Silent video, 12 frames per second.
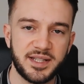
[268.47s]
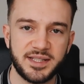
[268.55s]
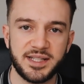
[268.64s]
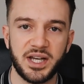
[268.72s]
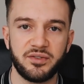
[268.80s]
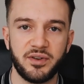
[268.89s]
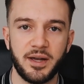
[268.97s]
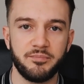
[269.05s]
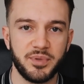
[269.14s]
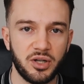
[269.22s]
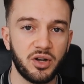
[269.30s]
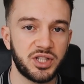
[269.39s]
etc.,
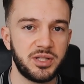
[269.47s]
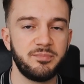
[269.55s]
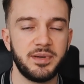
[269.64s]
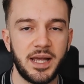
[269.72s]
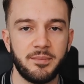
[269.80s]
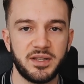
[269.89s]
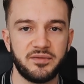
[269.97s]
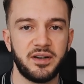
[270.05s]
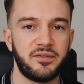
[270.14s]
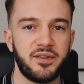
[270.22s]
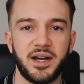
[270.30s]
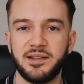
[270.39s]
because the BM is
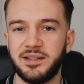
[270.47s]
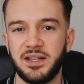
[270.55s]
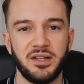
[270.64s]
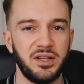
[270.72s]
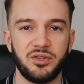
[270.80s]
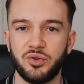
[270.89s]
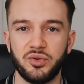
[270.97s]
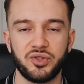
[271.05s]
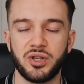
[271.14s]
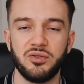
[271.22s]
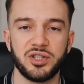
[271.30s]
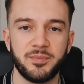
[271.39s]
verified, it all
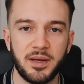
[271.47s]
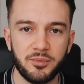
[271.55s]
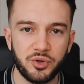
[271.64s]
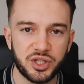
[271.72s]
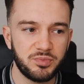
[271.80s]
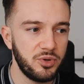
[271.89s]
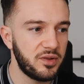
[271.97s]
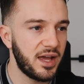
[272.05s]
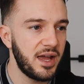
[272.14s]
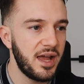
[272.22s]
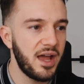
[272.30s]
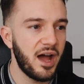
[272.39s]
goes a bit more
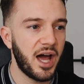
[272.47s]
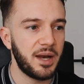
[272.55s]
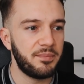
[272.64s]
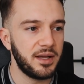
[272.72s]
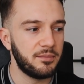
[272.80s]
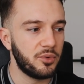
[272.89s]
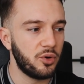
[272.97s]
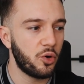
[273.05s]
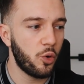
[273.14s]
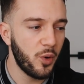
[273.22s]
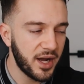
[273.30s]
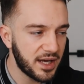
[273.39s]
smoother and a bit more
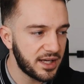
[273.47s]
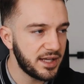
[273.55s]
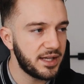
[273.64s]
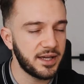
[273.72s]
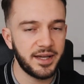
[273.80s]
quickly.